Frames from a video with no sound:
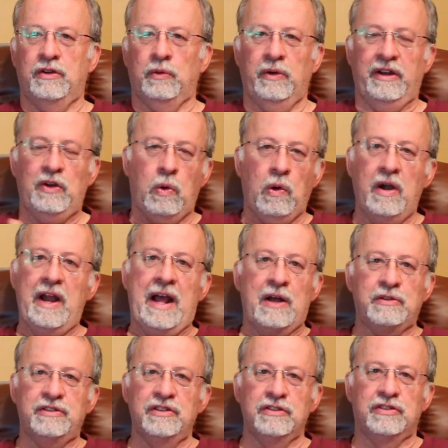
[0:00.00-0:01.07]
record
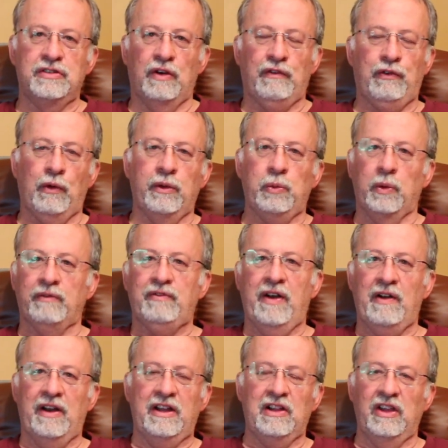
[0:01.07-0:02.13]
outs and so forth were
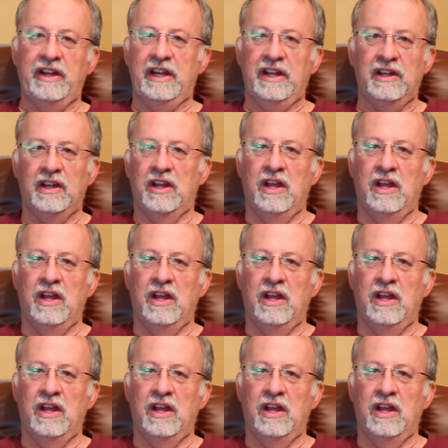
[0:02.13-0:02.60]
very clean.